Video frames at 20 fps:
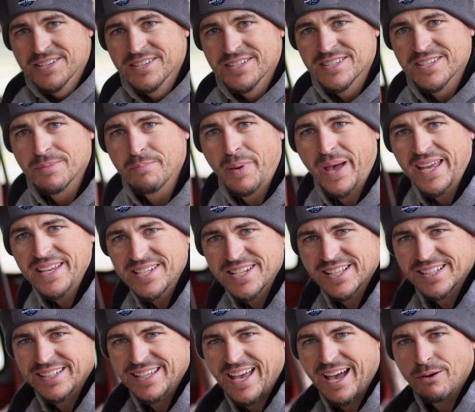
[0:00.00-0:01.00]
So
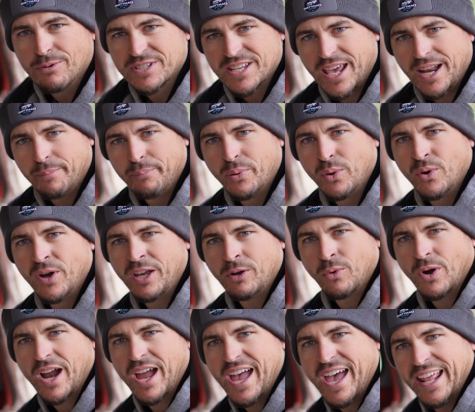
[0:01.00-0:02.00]
basically I was at a point
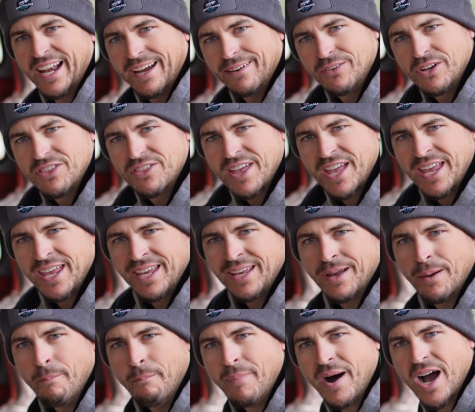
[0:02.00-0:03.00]
where I had
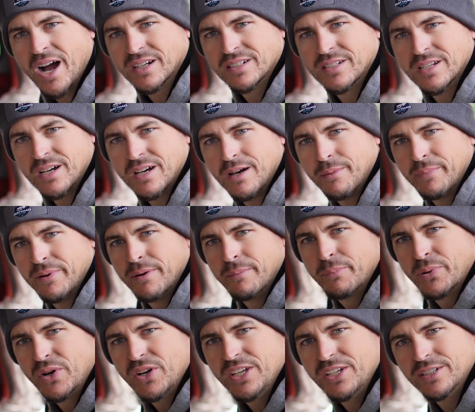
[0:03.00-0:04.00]
everything mocked
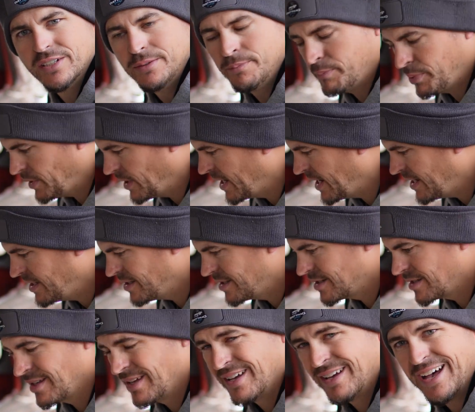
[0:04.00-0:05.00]
up pretty good in
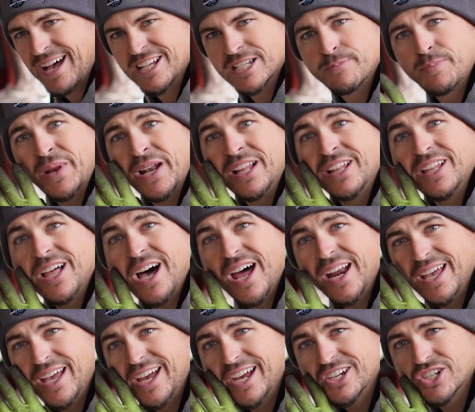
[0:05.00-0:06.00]
place. I spent a
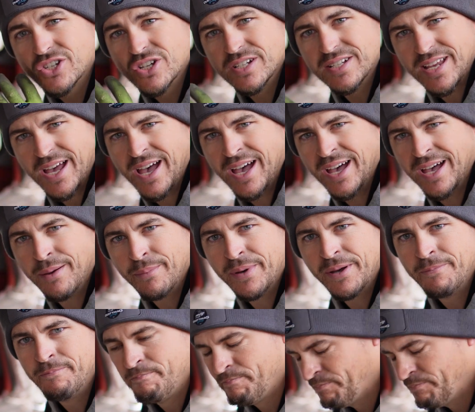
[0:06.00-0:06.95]
lot of extra time